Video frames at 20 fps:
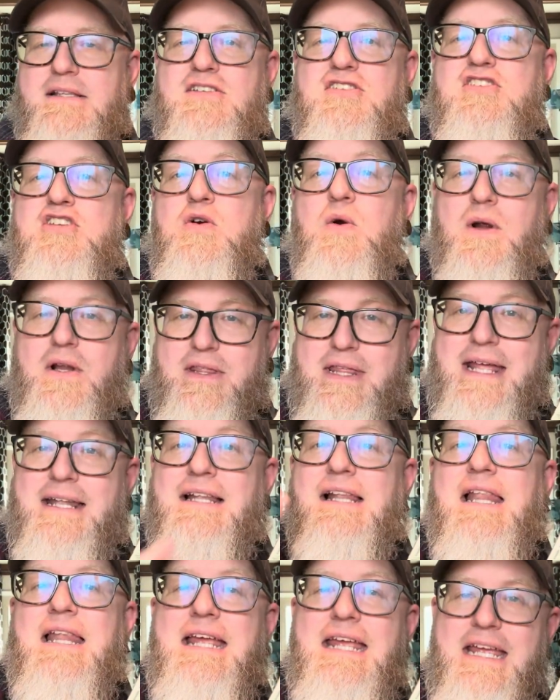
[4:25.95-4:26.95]
Stuart
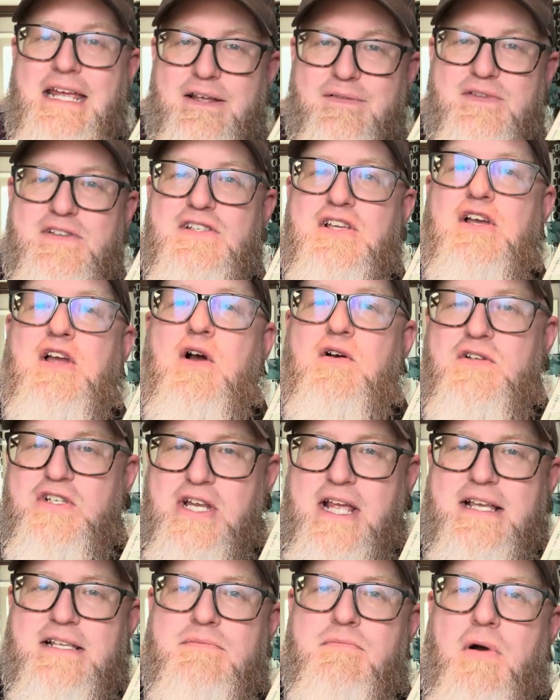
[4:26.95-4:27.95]
then leaves to go
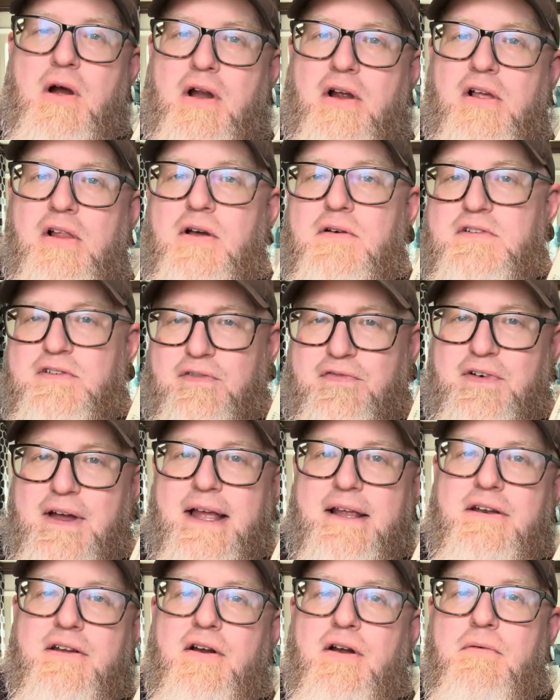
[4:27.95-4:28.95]
chase Margalo to
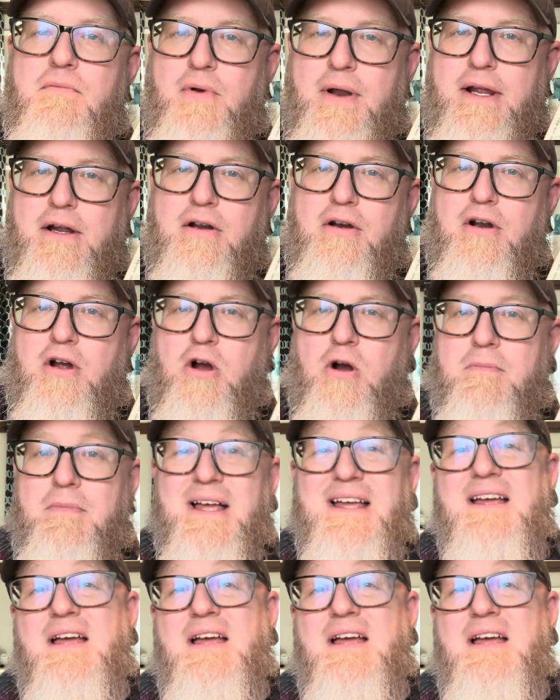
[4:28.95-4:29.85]
find her and bring her home.